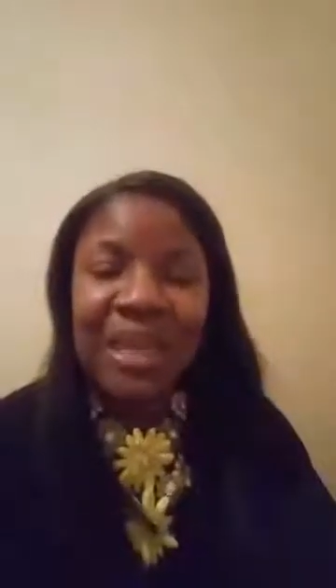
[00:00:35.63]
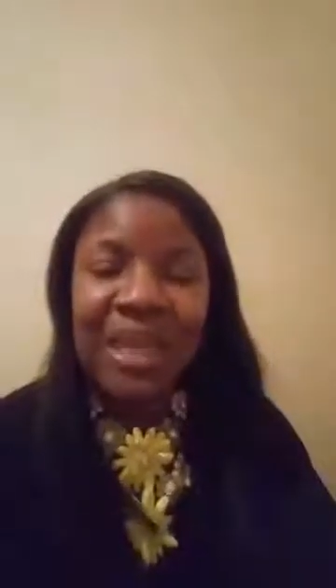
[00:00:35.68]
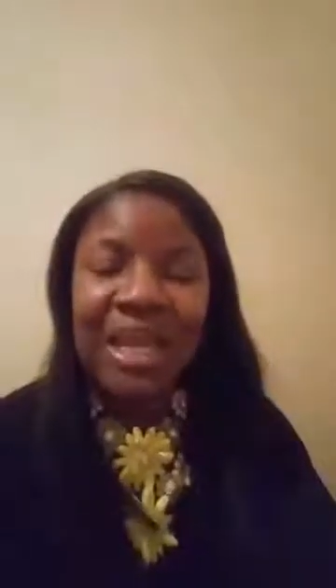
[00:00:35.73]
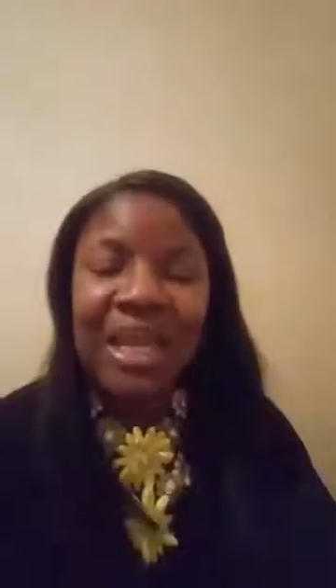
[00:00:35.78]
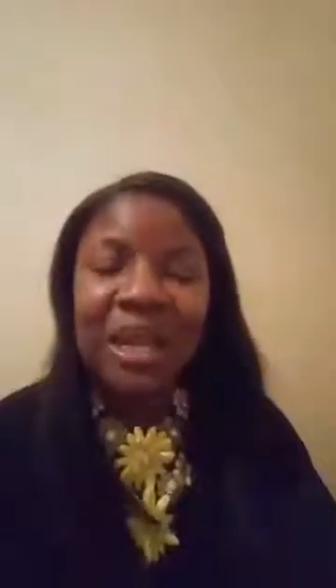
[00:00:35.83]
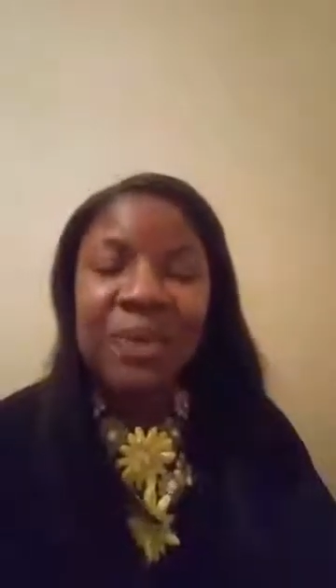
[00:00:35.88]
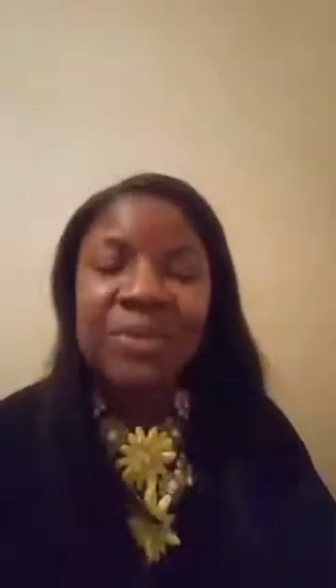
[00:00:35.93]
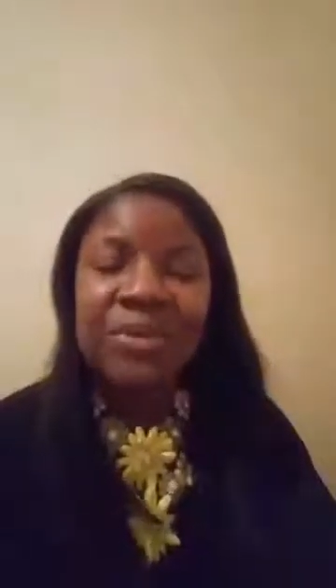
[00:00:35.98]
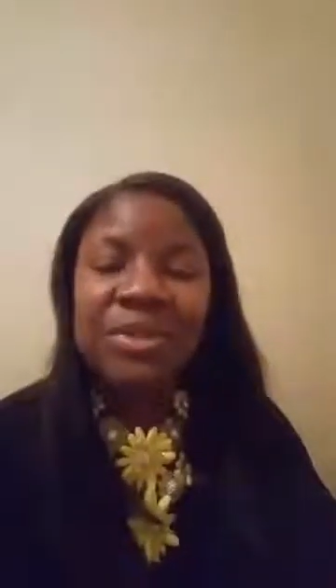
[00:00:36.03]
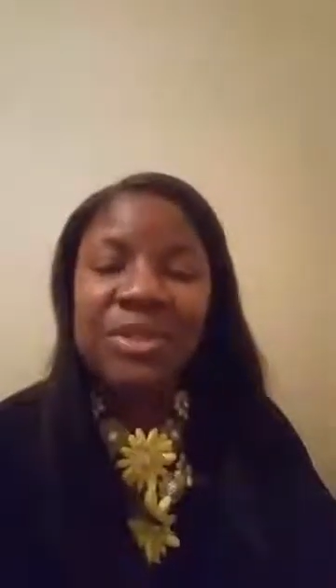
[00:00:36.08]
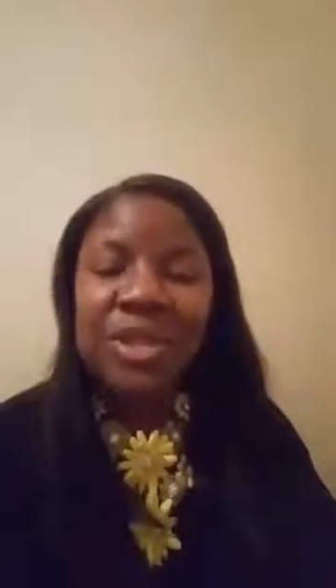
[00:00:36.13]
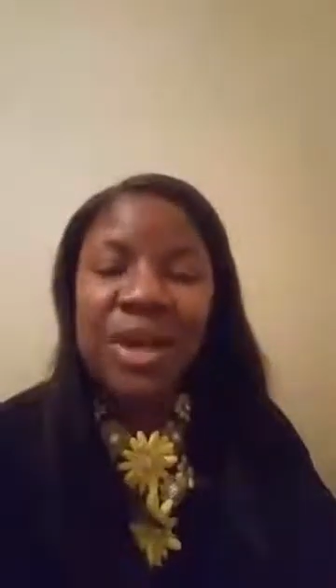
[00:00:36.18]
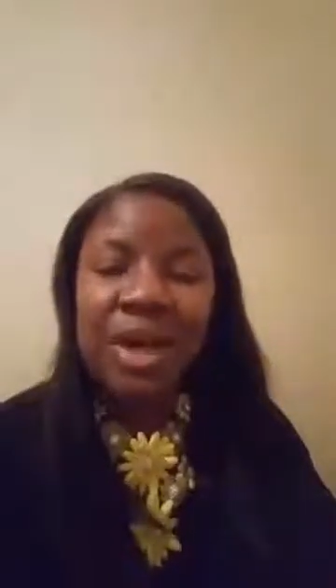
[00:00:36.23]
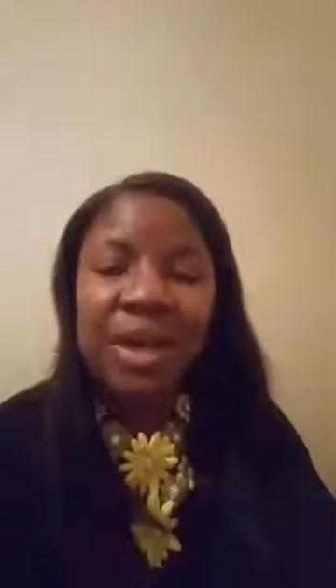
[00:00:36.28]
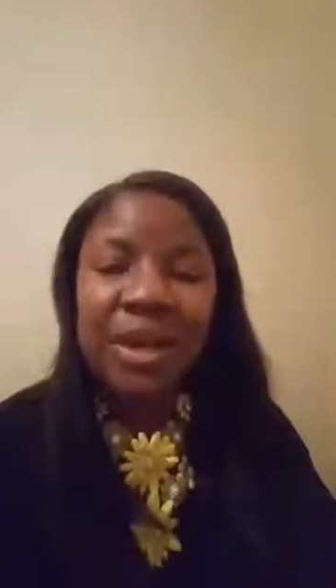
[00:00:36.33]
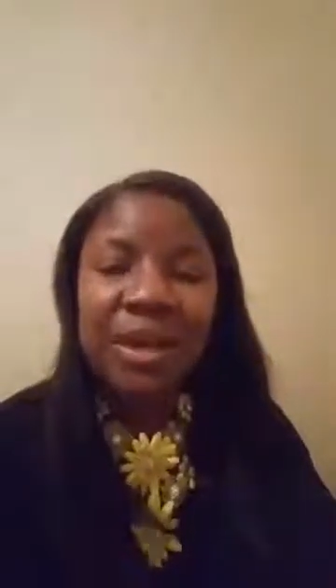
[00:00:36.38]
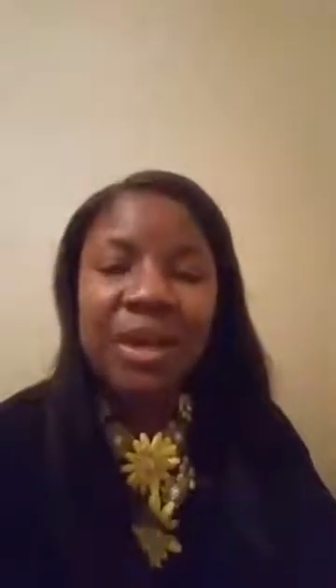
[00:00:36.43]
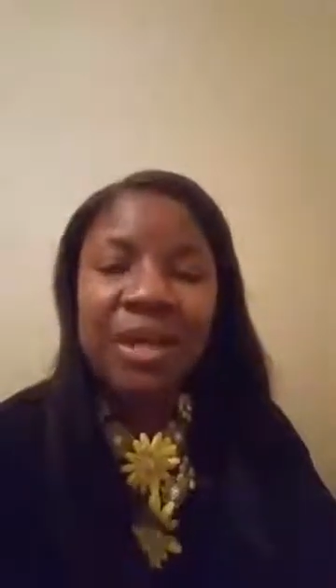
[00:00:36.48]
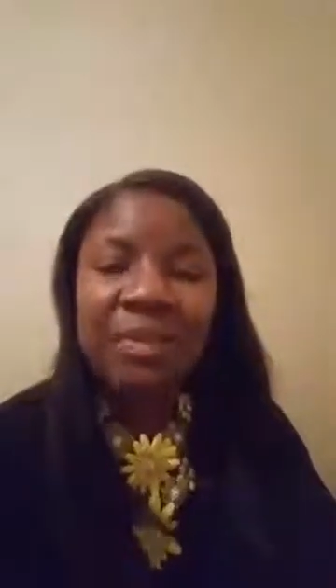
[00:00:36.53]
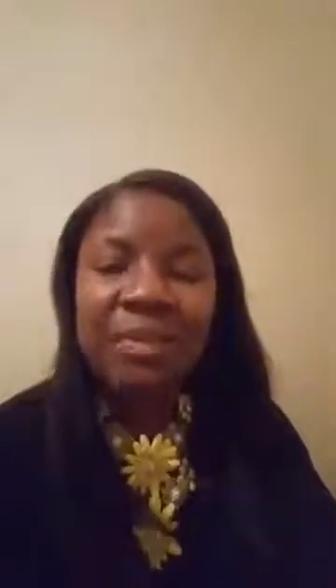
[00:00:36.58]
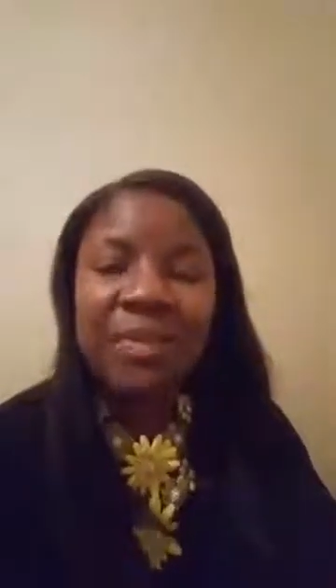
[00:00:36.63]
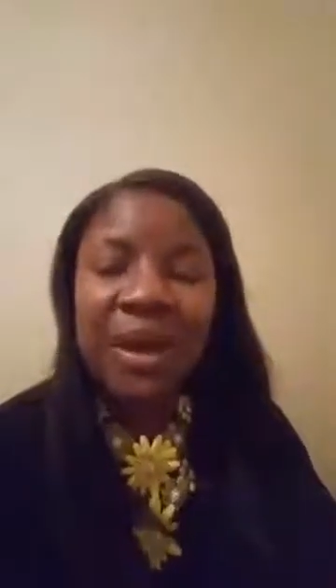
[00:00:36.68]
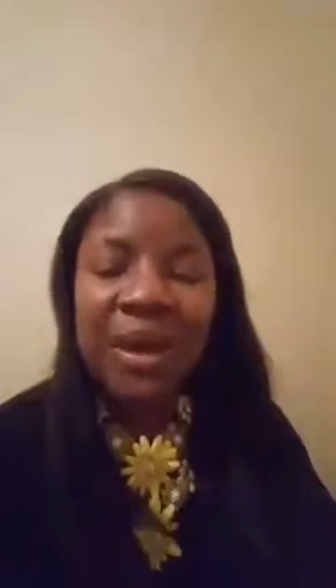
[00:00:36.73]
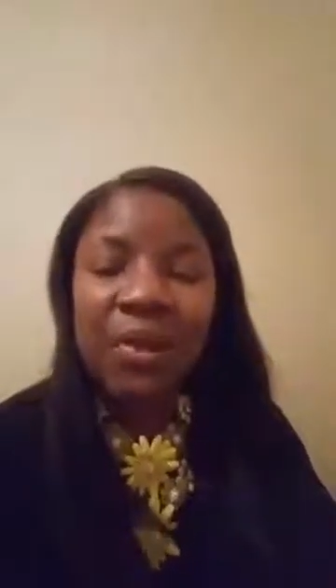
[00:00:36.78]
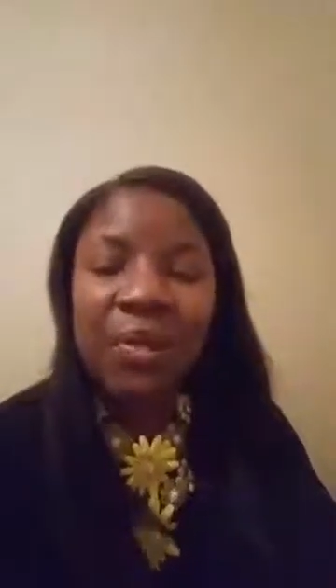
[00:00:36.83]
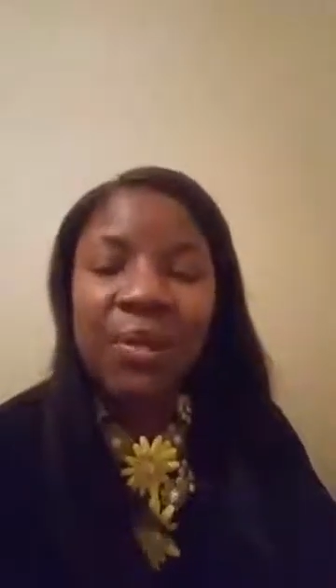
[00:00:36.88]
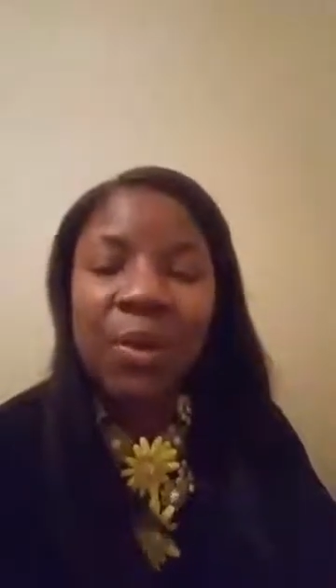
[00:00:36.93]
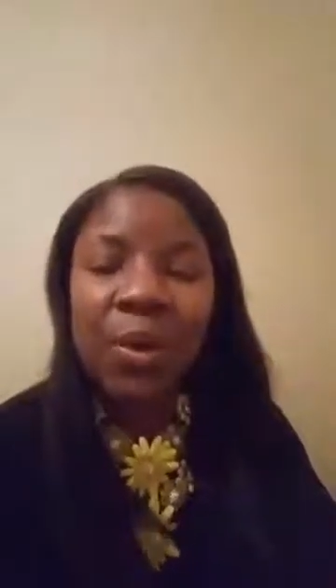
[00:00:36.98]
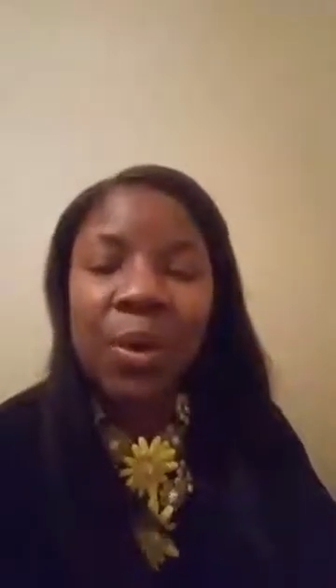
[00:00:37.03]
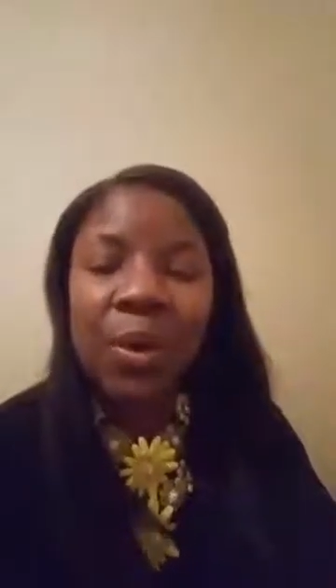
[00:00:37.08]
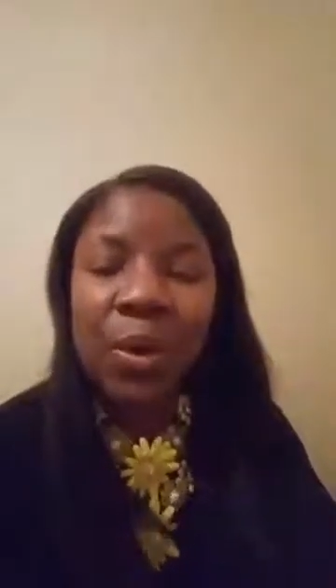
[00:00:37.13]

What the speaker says: And I was talking about the